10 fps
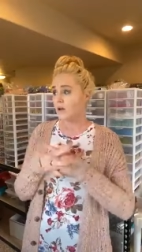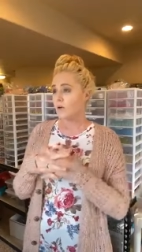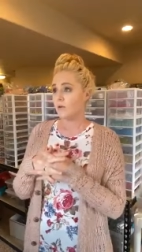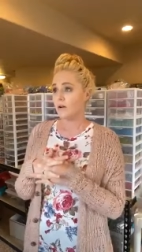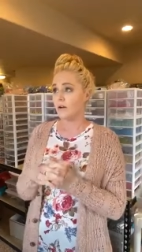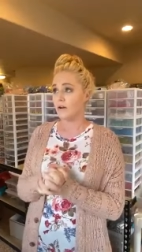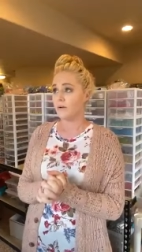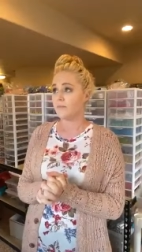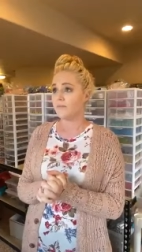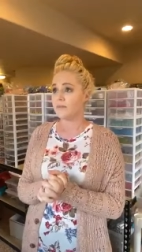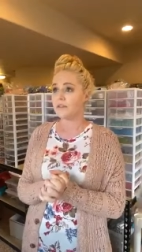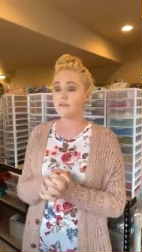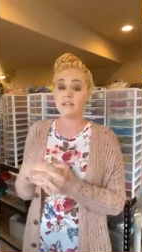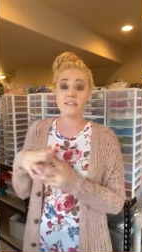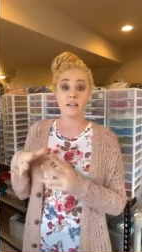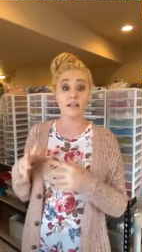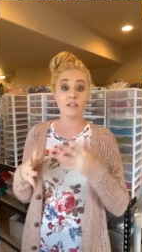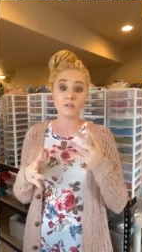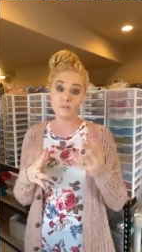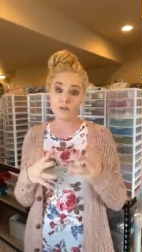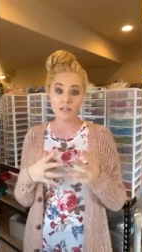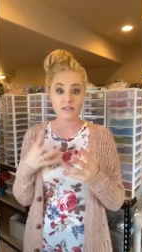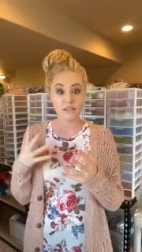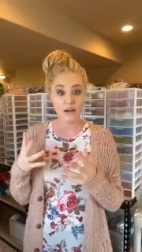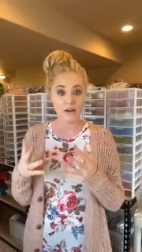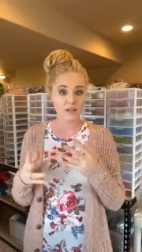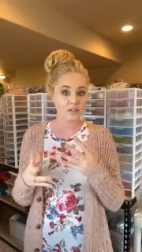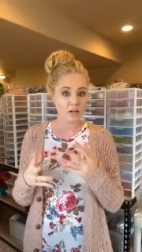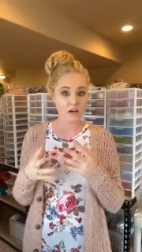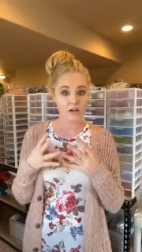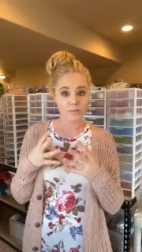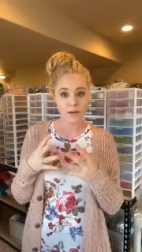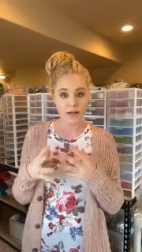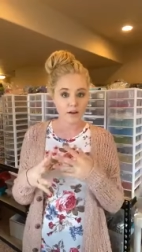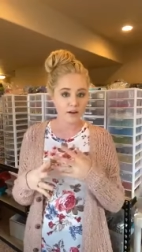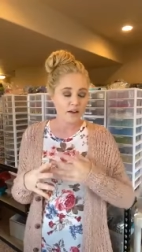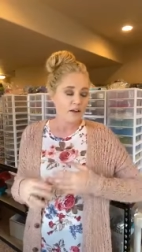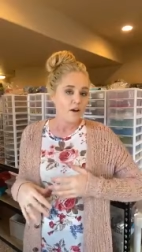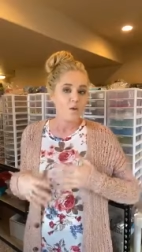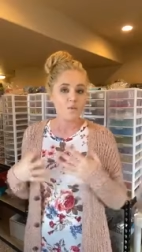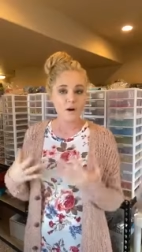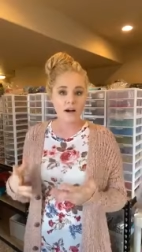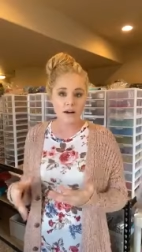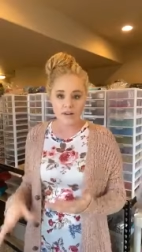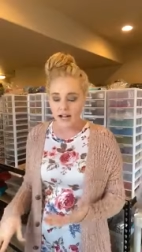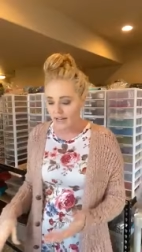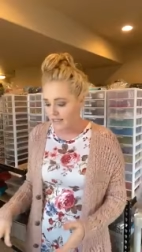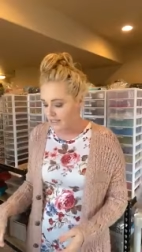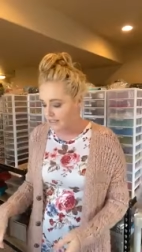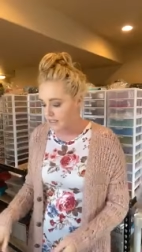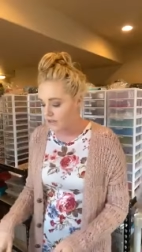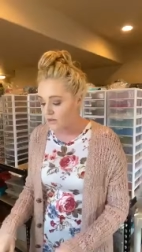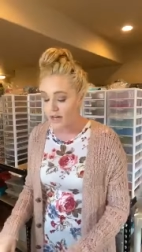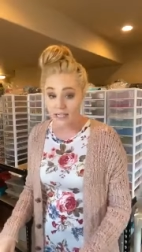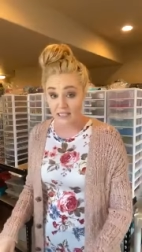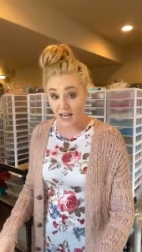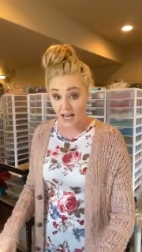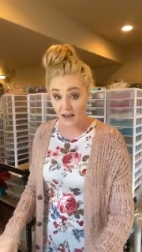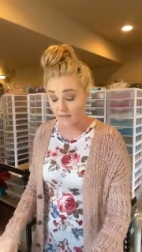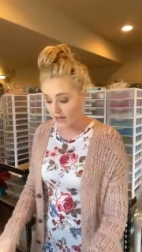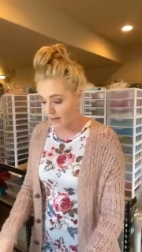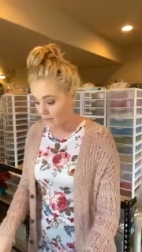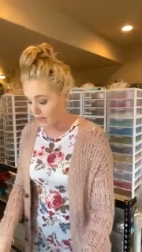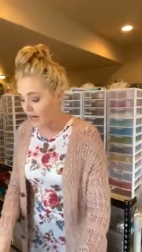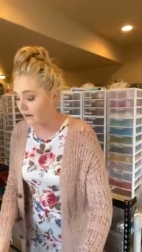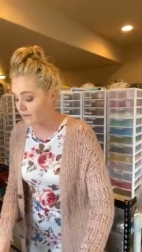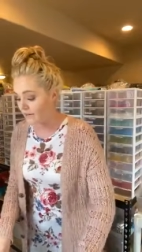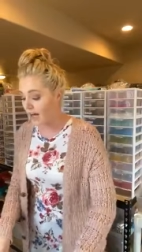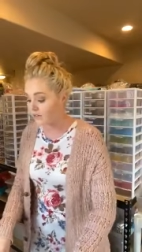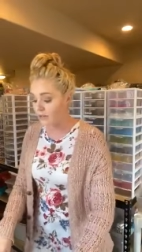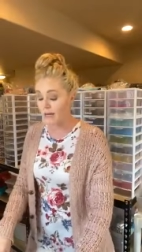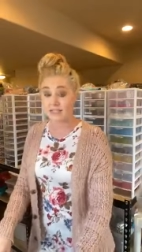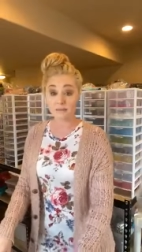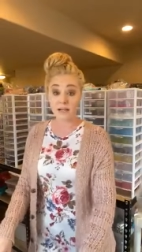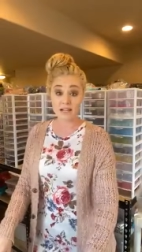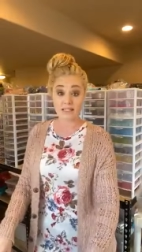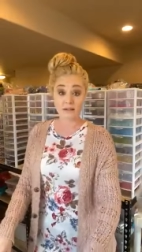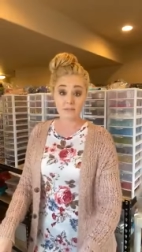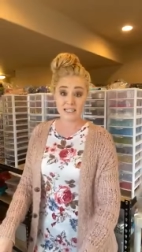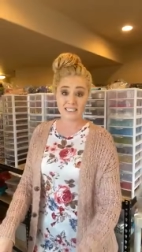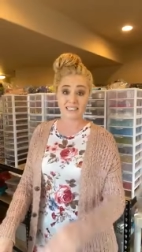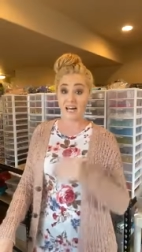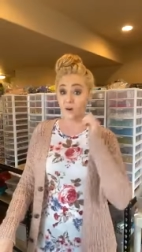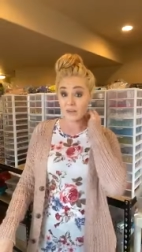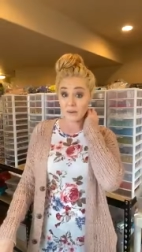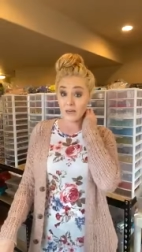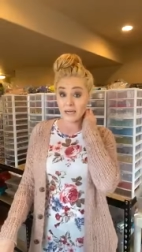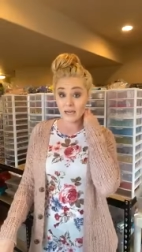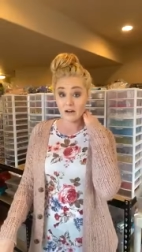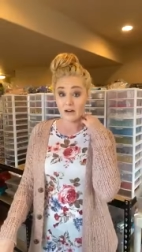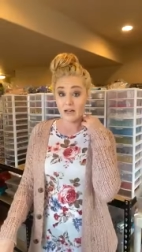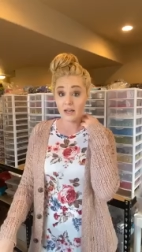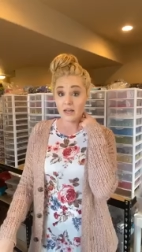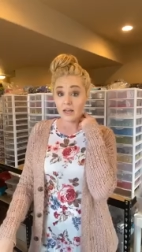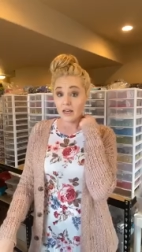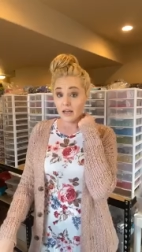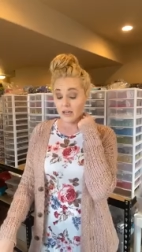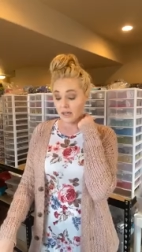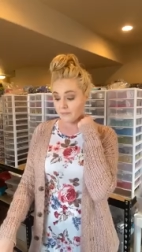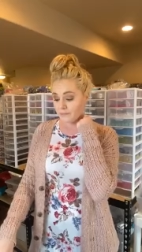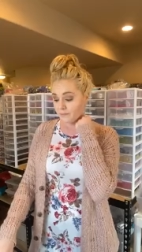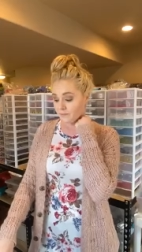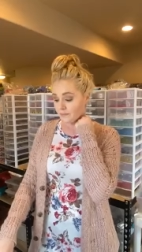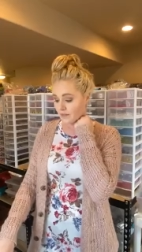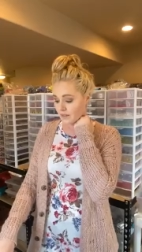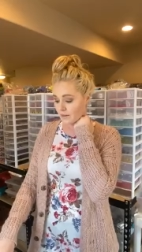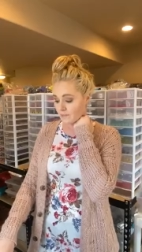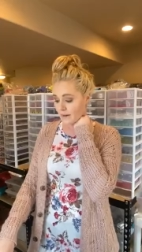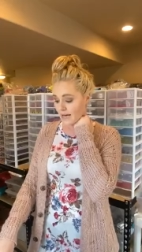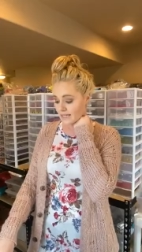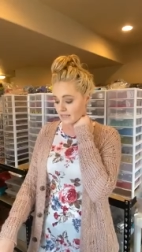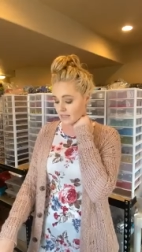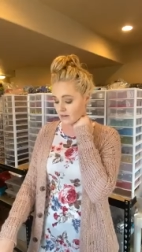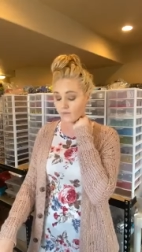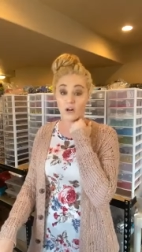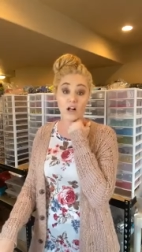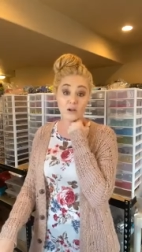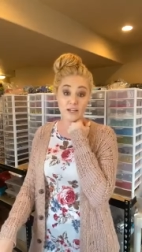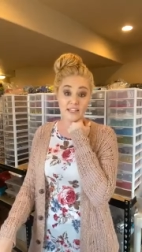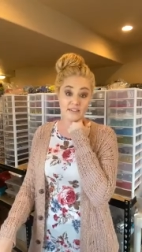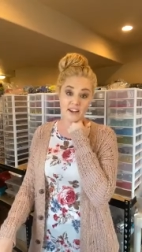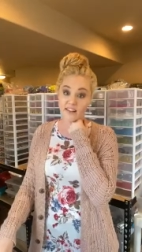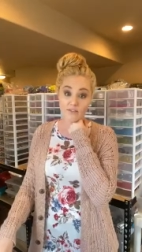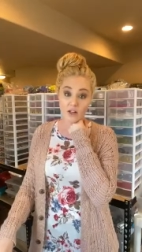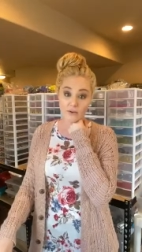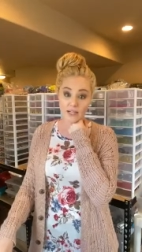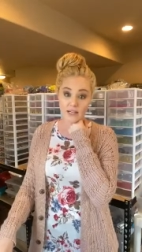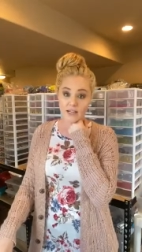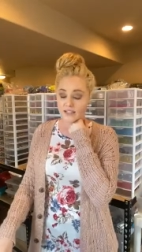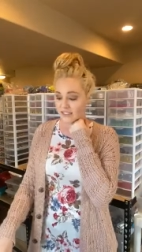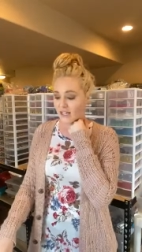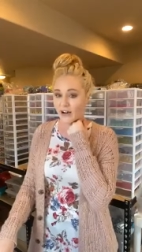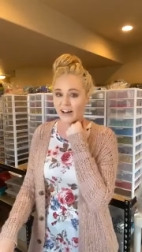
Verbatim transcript: or something silly or spooky or scary or dark or bright or whatever ideas that you guys have. I'm going to have the factory make some custom beads that only we carry, um, but for Halloween. I love Halloween. So